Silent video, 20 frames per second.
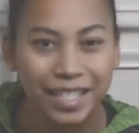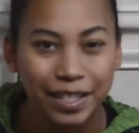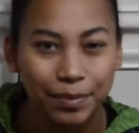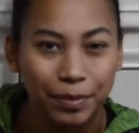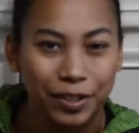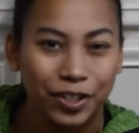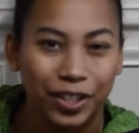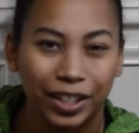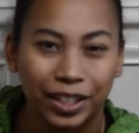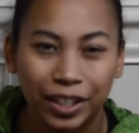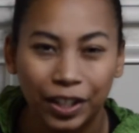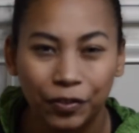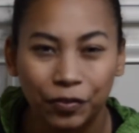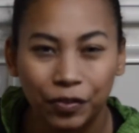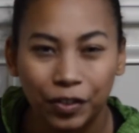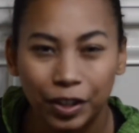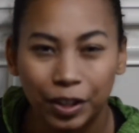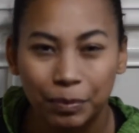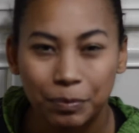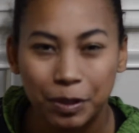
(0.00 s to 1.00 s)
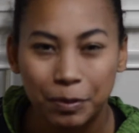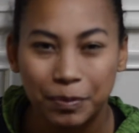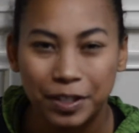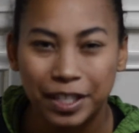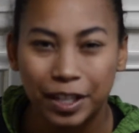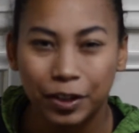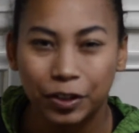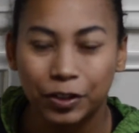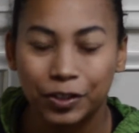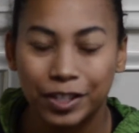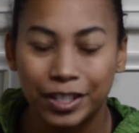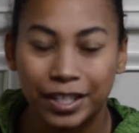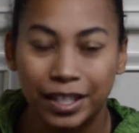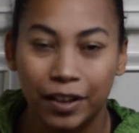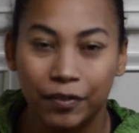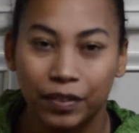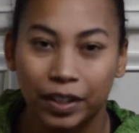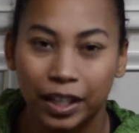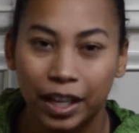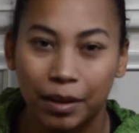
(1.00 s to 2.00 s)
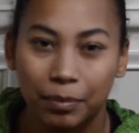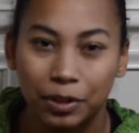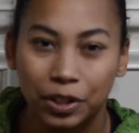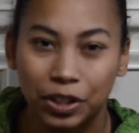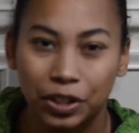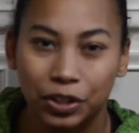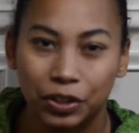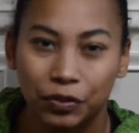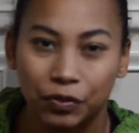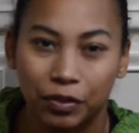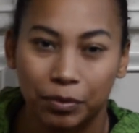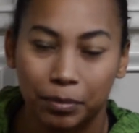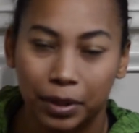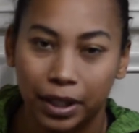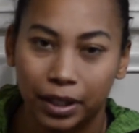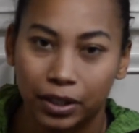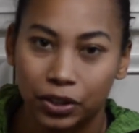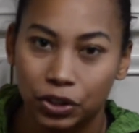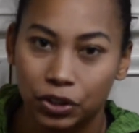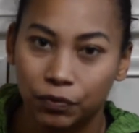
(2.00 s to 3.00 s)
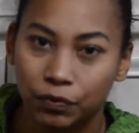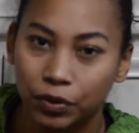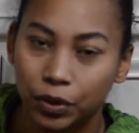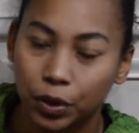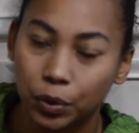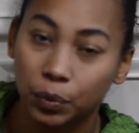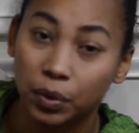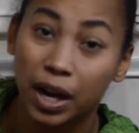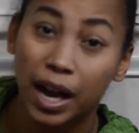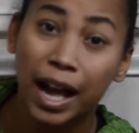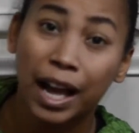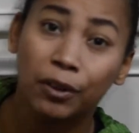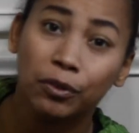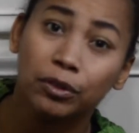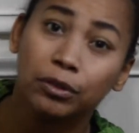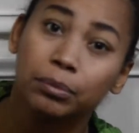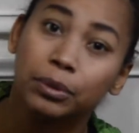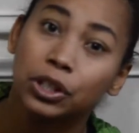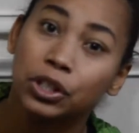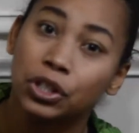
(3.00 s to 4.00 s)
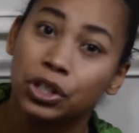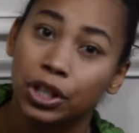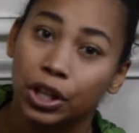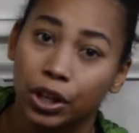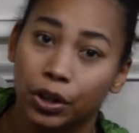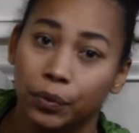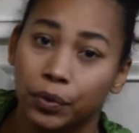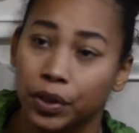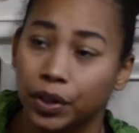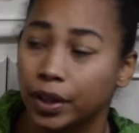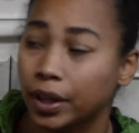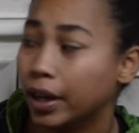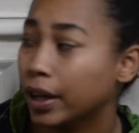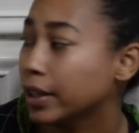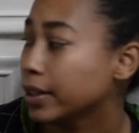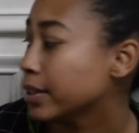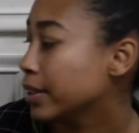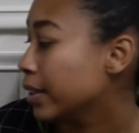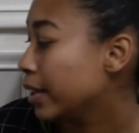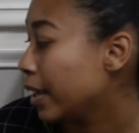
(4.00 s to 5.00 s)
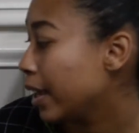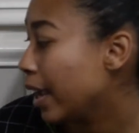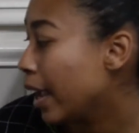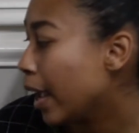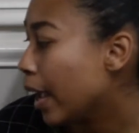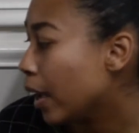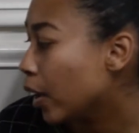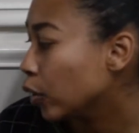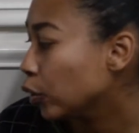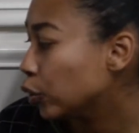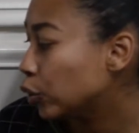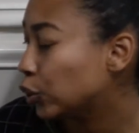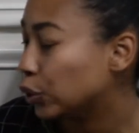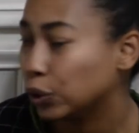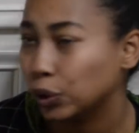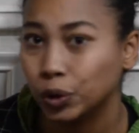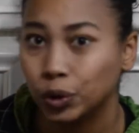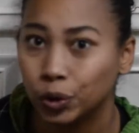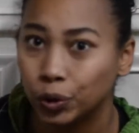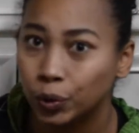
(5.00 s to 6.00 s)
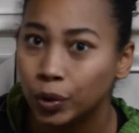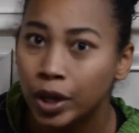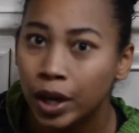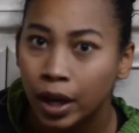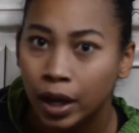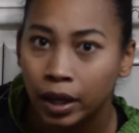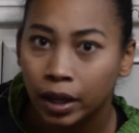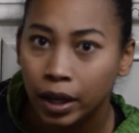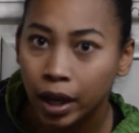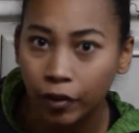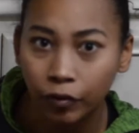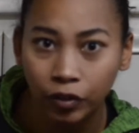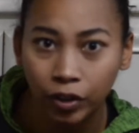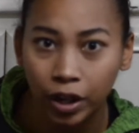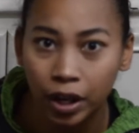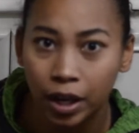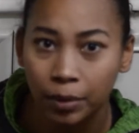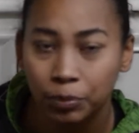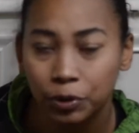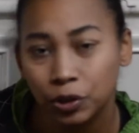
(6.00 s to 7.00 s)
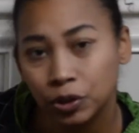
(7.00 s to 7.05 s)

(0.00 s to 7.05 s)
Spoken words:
it's me, Jessica from To Install 37, coming to you from my kitchen floor, where I will be sharing with you guys today how to cover up